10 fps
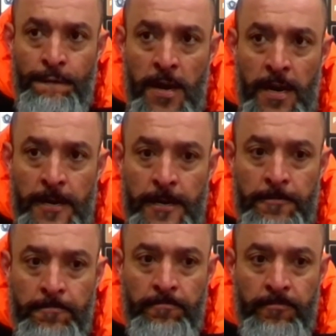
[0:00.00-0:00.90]

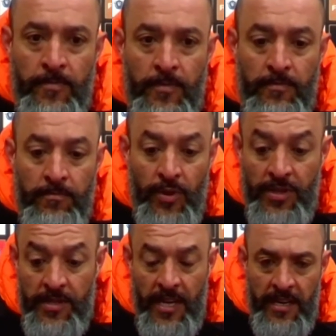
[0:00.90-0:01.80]
um,
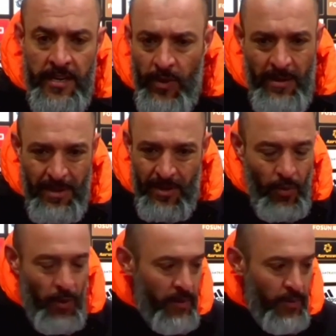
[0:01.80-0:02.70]
was taken away. But the
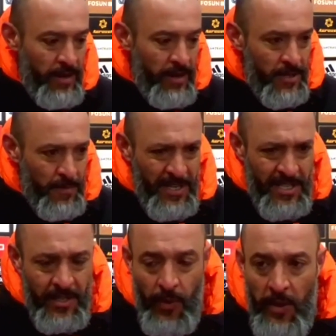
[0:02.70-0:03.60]
way we,
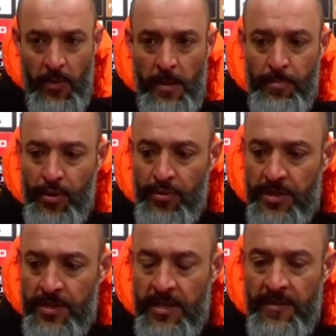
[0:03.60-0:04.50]
especially the way we
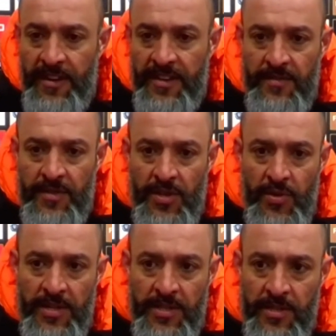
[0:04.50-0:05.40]
approached defensive
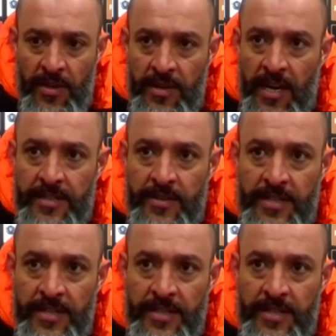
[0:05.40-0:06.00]
situations on counter